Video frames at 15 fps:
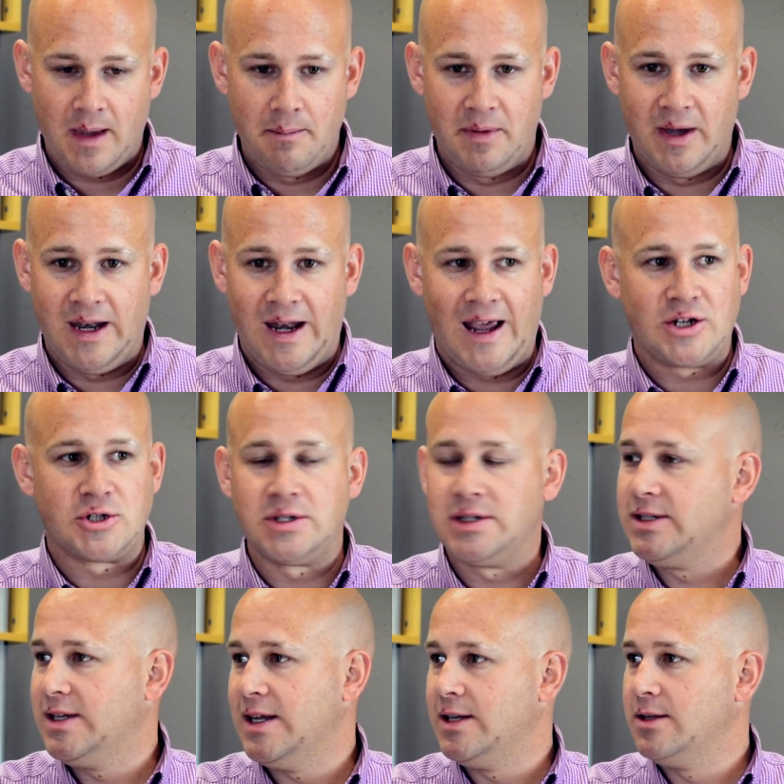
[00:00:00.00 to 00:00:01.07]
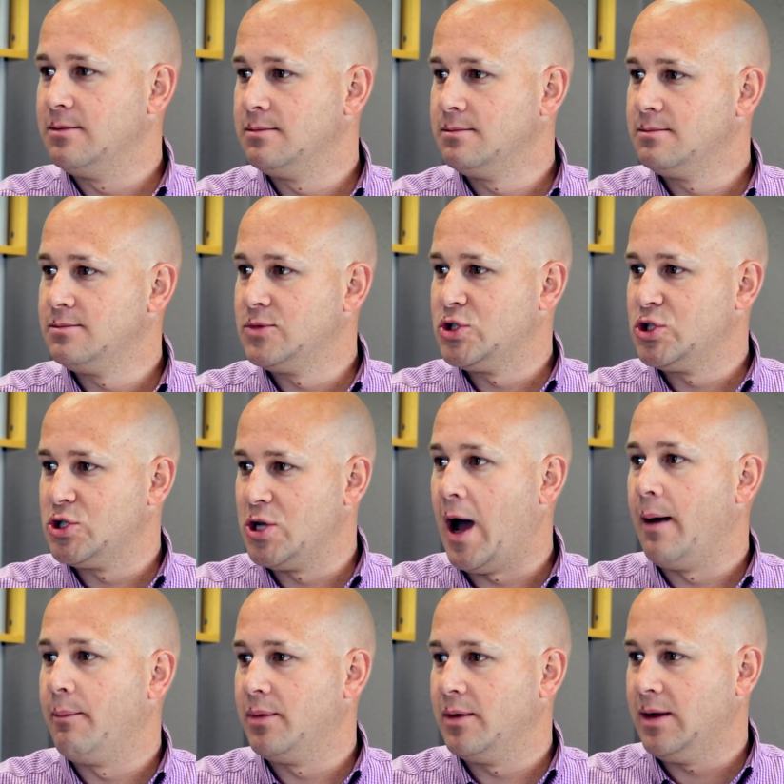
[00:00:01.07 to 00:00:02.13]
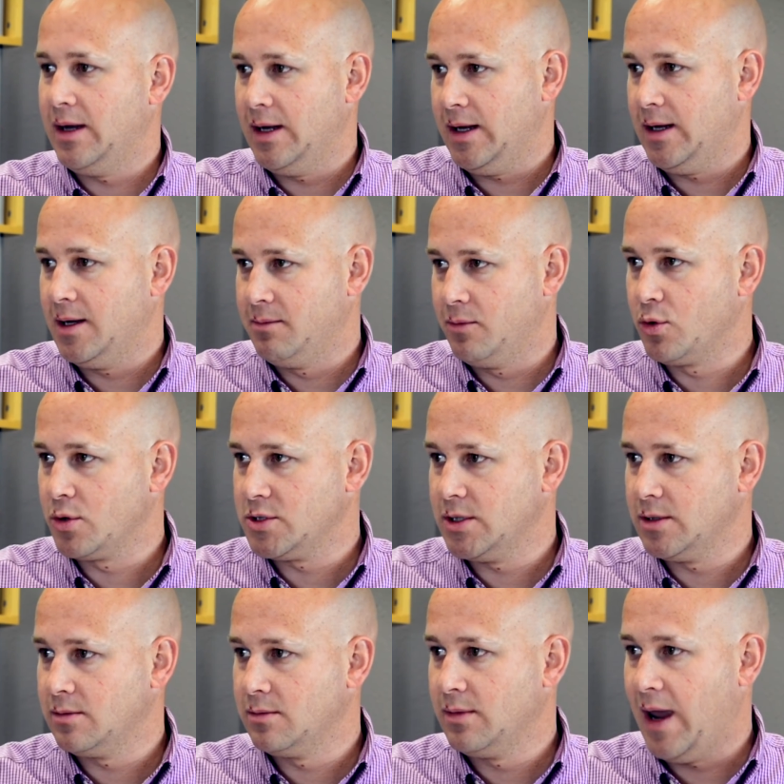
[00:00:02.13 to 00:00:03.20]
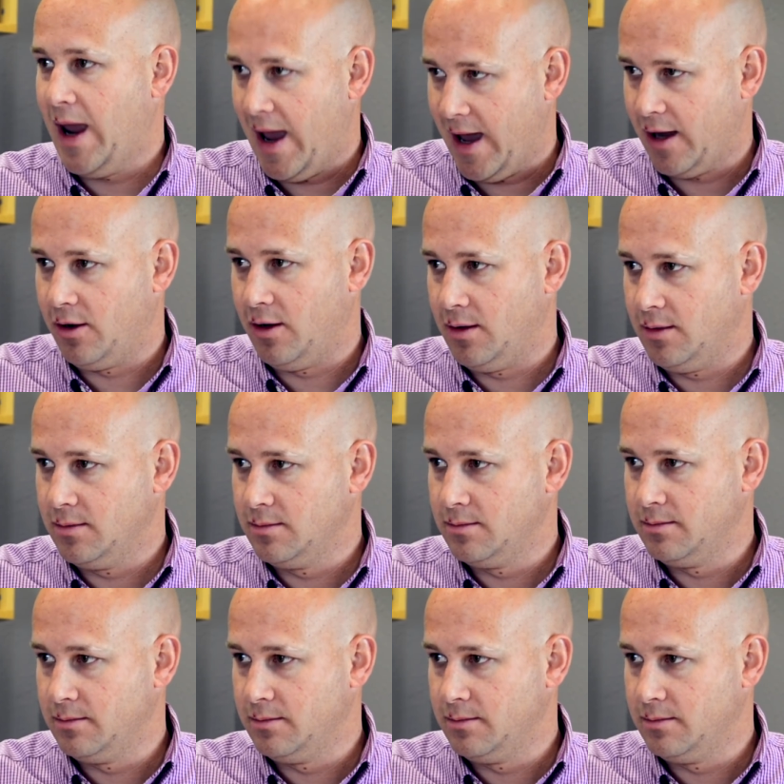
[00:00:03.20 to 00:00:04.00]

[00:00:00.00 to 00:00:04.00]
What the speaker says: But it actually didn't stop any abortion at all,